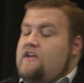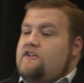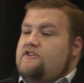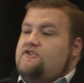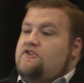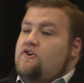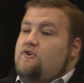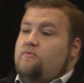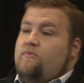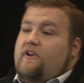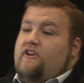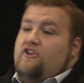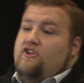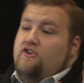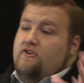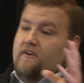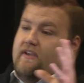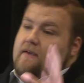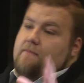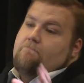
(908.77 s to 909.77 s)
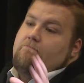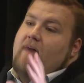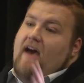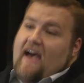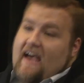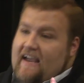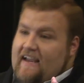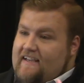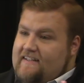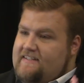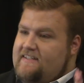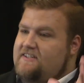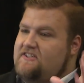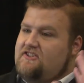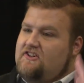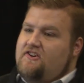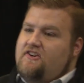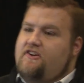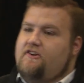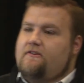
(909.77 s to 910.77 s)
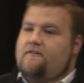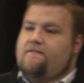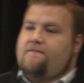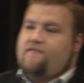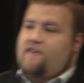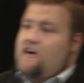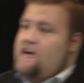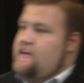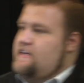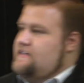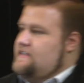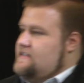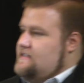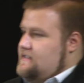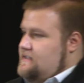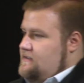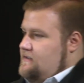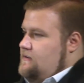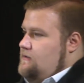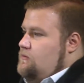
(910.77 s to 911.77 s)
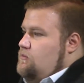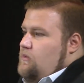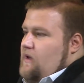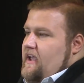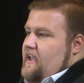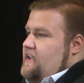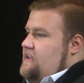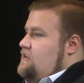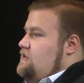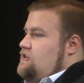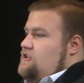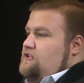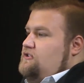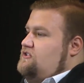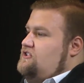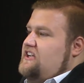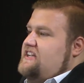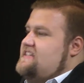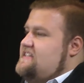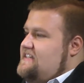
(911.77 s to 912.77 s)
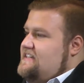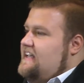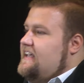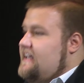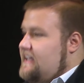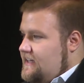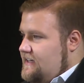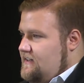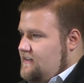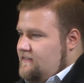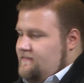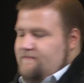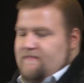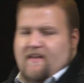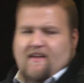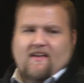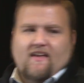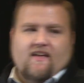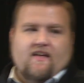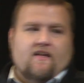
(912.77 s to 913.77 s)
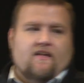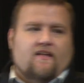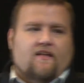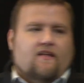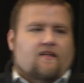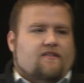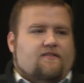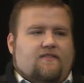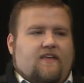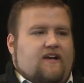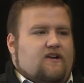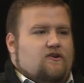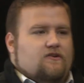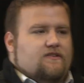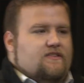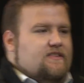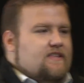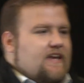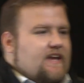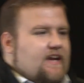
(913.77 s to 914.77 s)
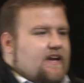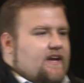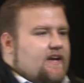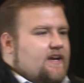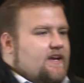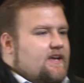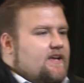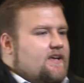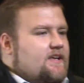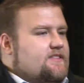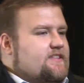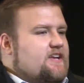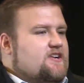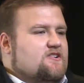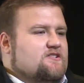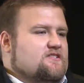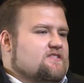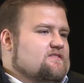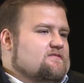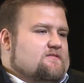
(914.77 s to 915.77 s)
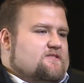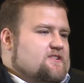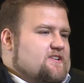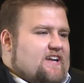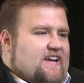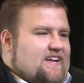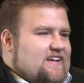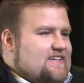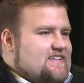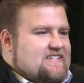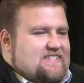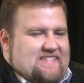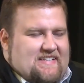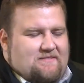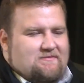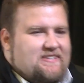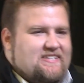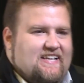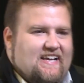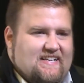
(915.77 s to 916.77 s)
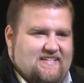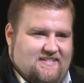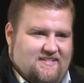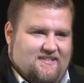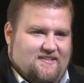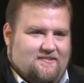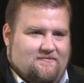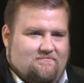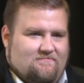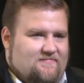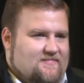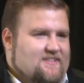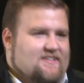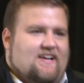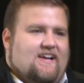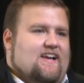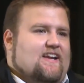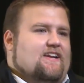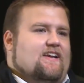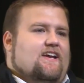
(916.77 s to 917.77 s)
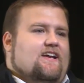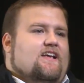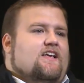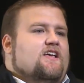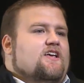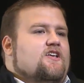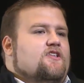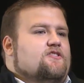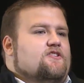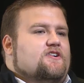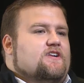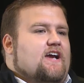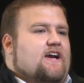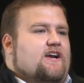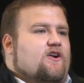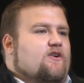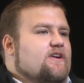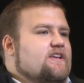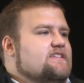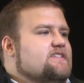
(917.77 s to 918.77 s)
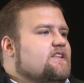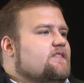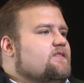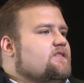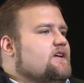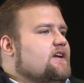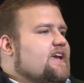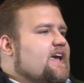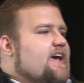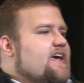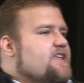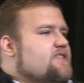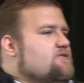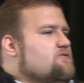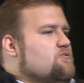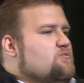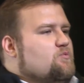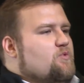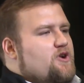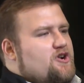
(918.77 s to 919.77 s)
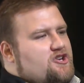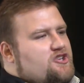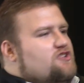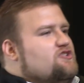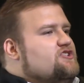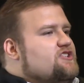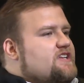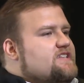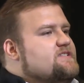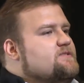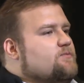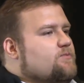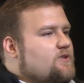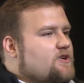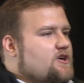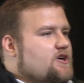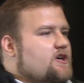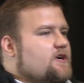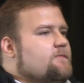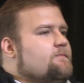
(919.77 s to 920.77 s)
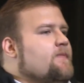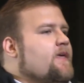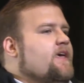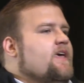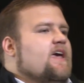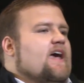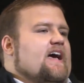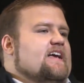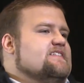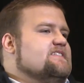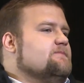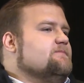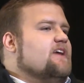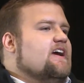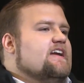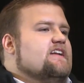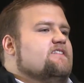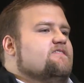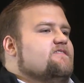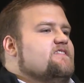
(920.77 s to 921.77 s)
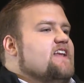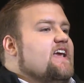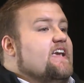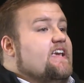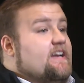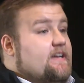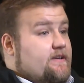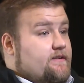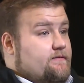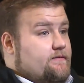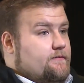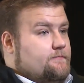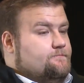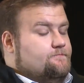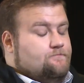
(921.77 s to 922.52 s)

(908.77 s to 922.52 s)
So when you get back to show your friends what you just did, they're not going to stigmatize you. They're not going to look at where you just were as some kind of negative.